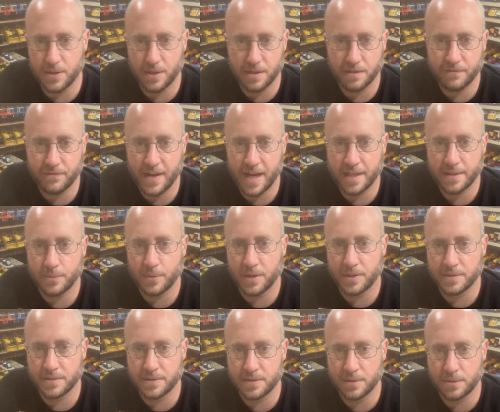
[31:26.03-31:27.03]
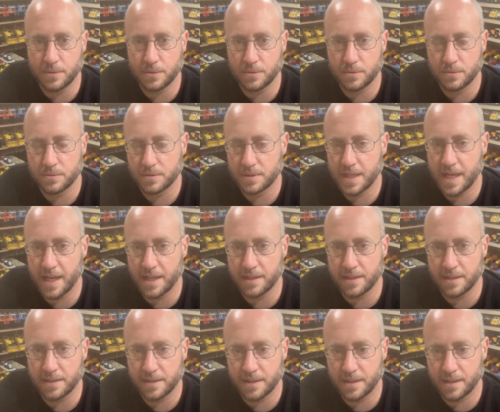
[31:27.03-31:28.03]
You can find one to kind
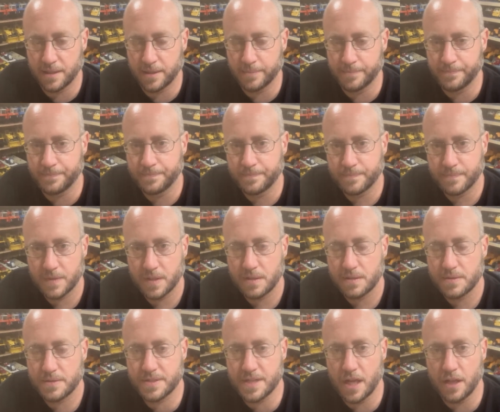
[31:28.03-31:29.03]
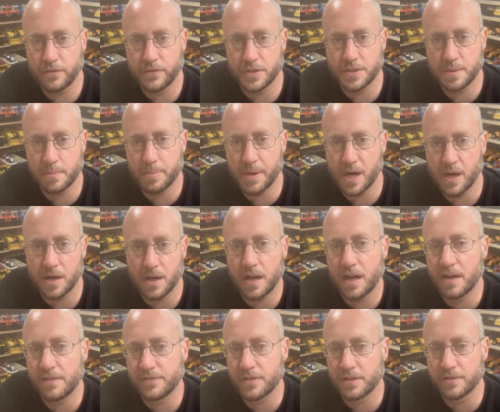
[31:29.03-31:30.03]
of salvage a part
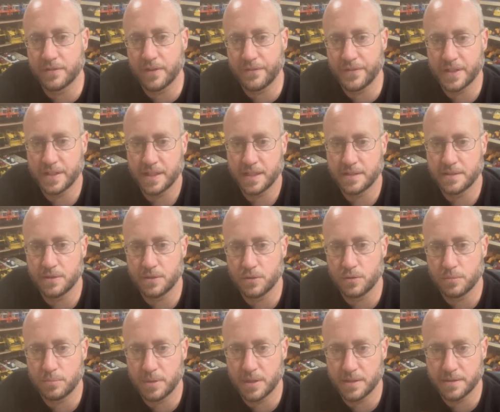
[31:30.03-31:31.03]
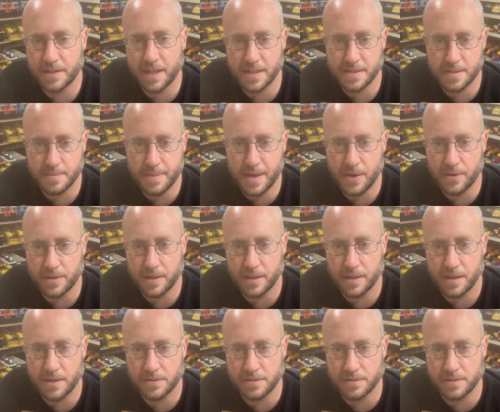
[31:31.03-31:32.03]
off of if you need to, but that's about
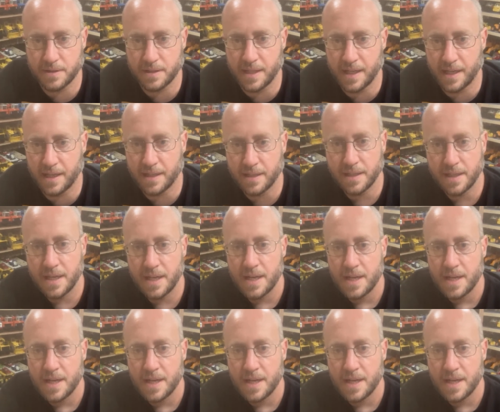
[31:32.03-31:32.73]
it other than that.